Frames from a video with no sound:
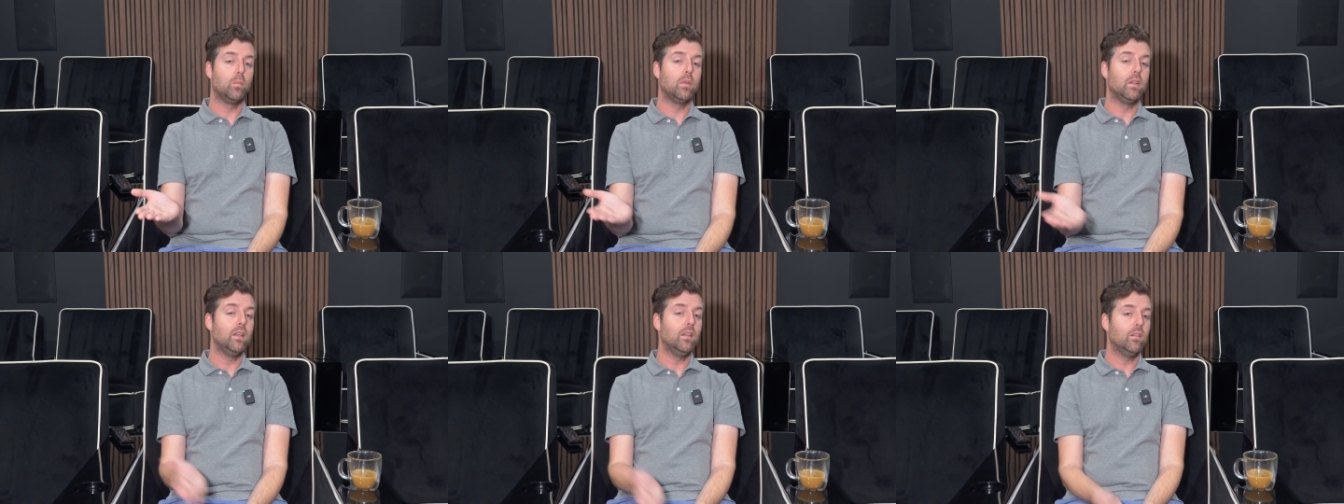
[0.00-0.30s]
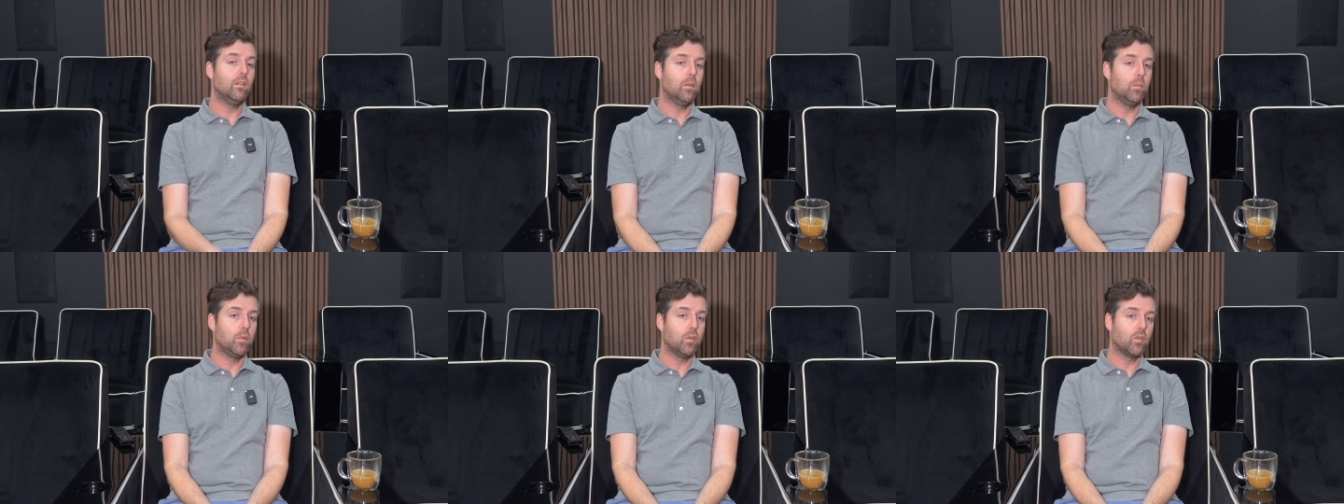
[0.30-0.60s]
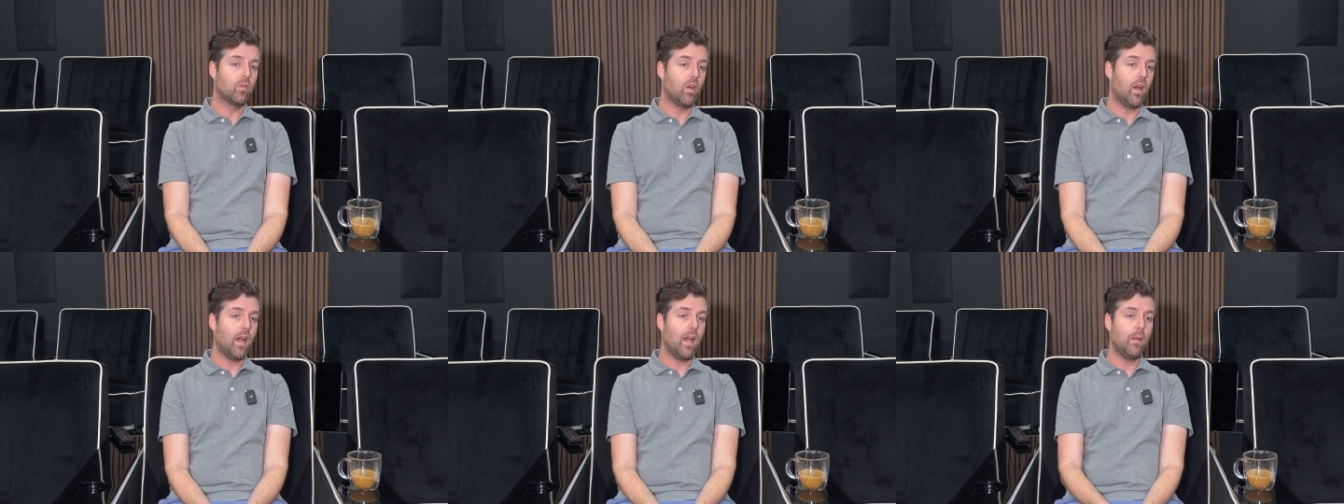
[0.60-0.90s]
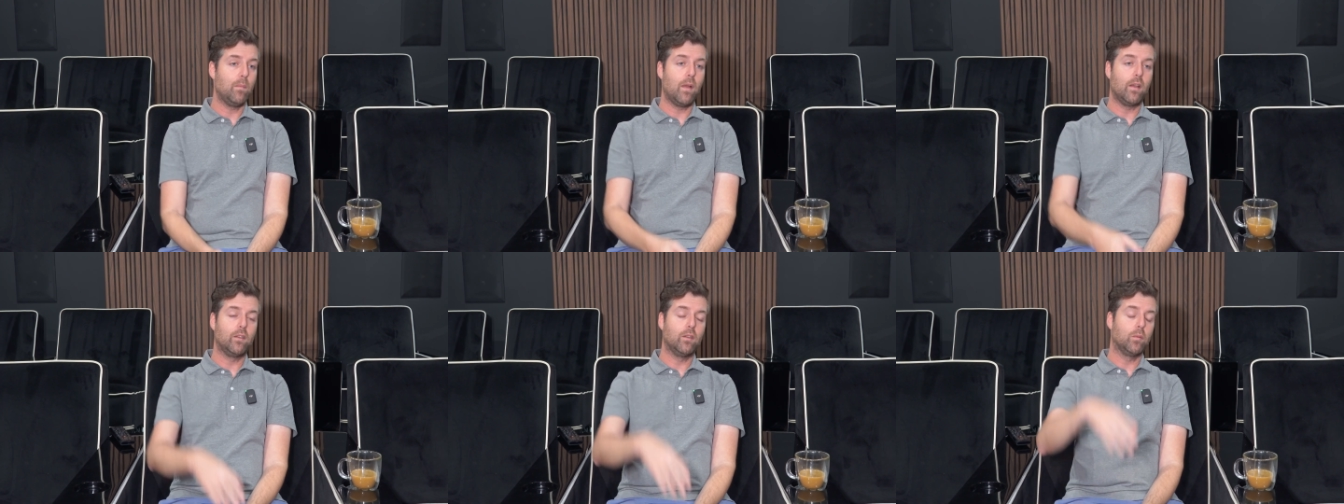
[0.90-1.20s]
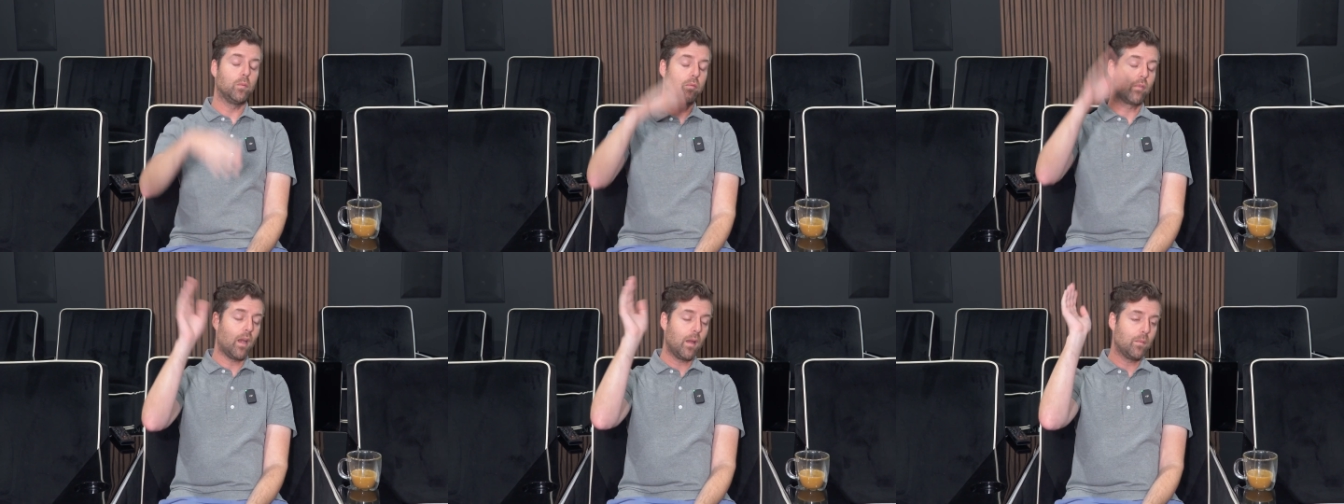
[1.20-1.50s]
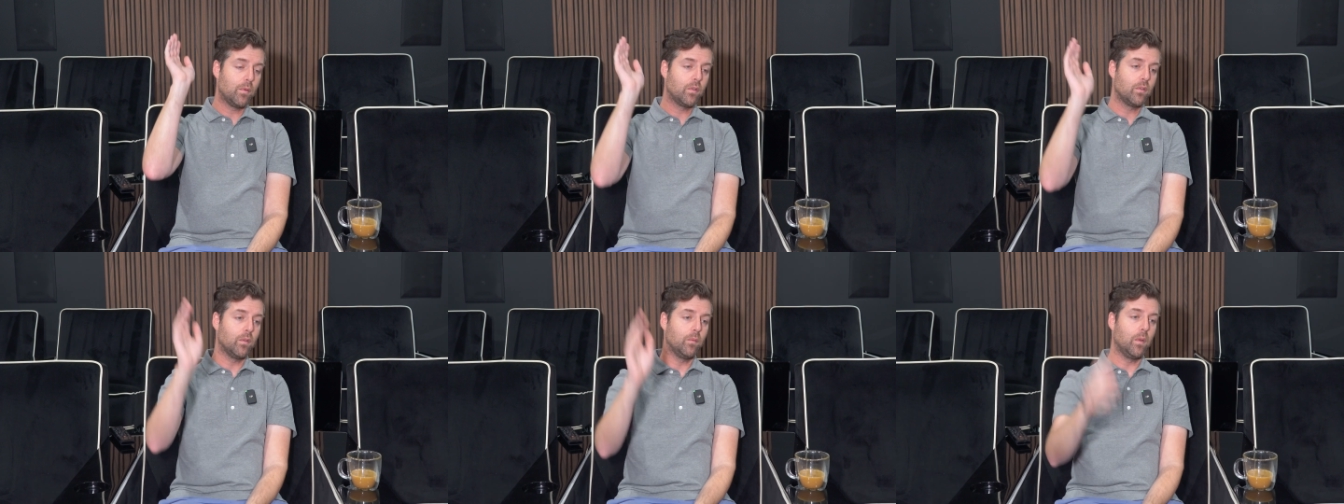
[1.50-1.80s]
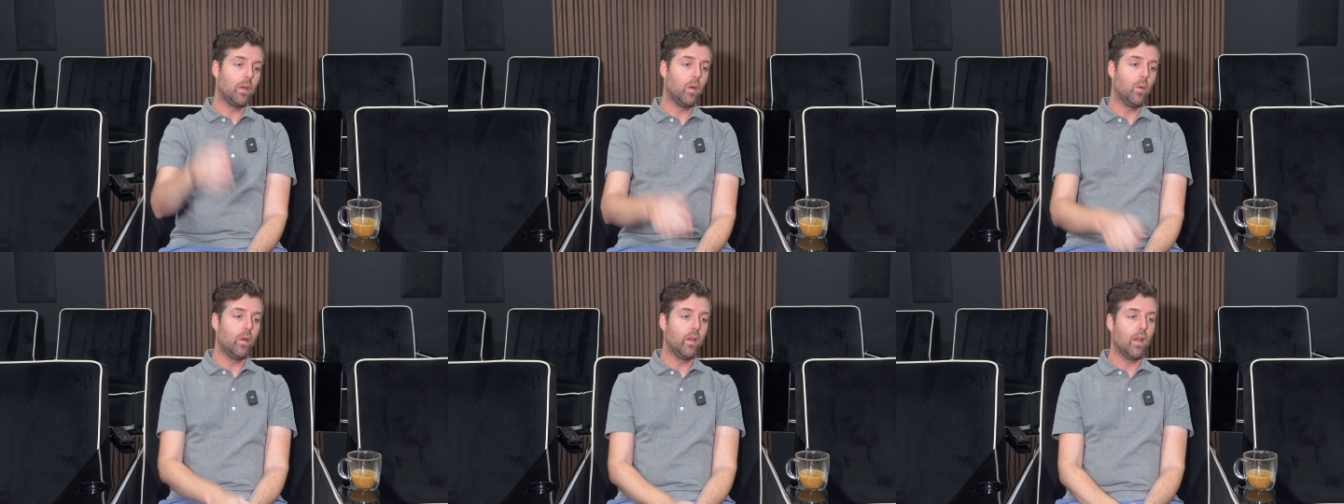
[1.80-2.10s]
Please subscribe. My subscribers have
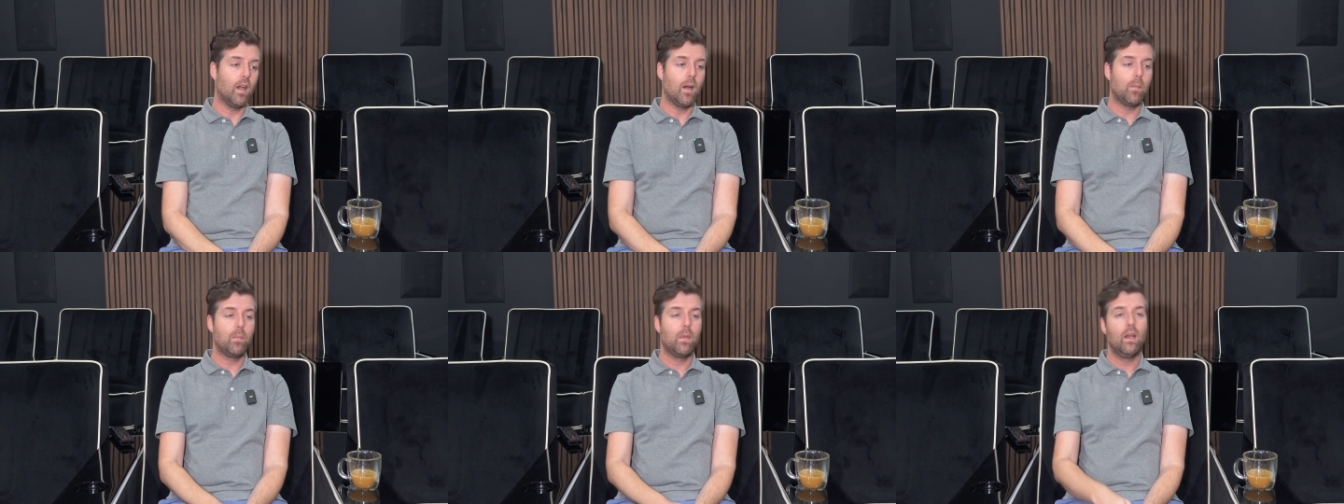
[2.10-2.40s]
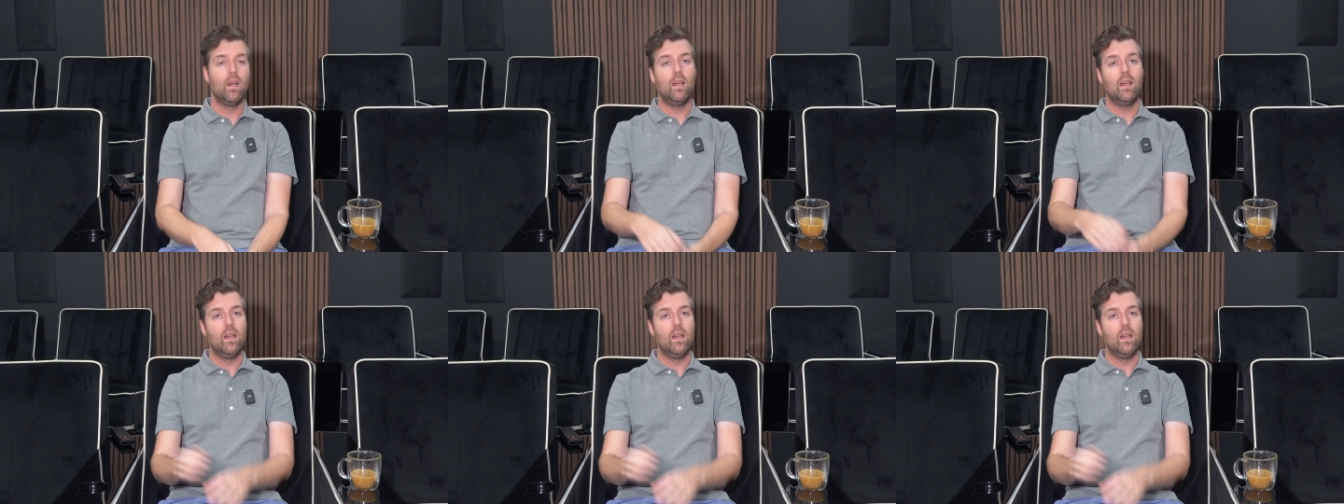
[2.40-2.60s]
been going up.